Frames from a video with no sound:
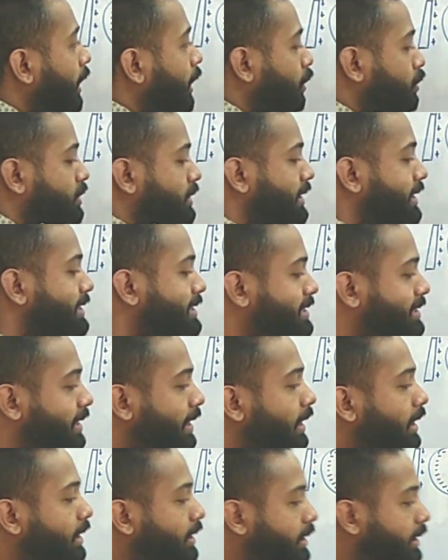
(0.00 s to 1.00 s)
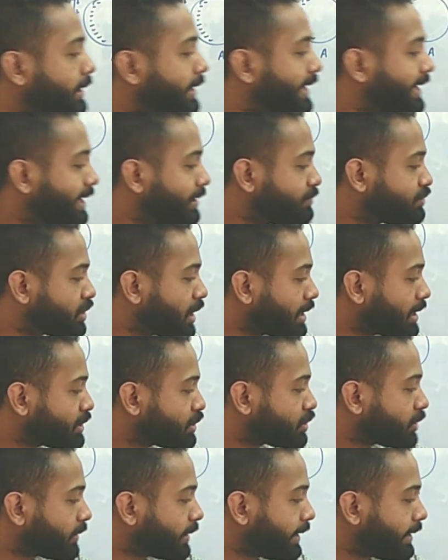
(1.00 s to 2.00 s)
Now, since the negative
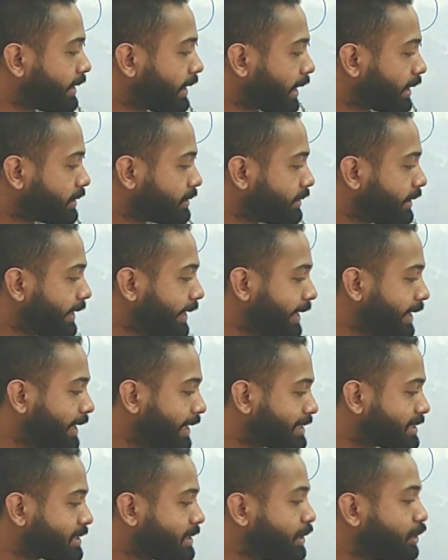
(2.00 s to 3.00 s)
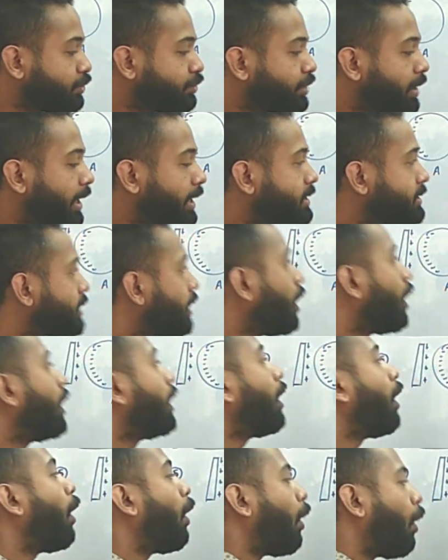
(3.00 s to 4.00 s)
charges of conductor A gets neutralized,
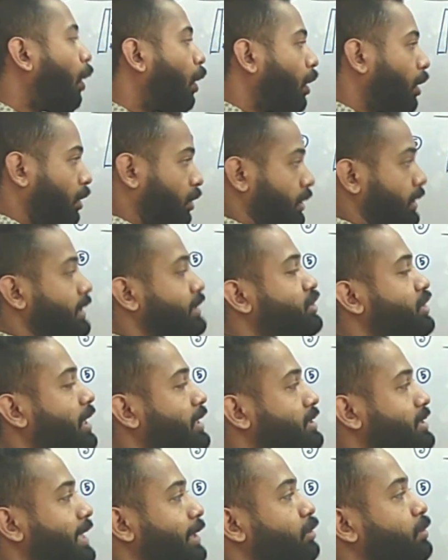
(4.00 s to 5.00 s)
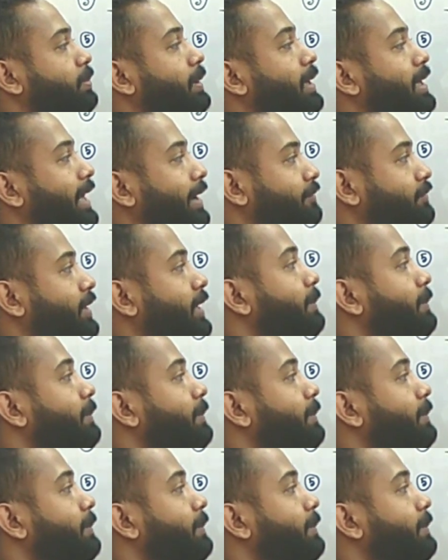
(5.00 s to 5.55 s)
only charge that will be left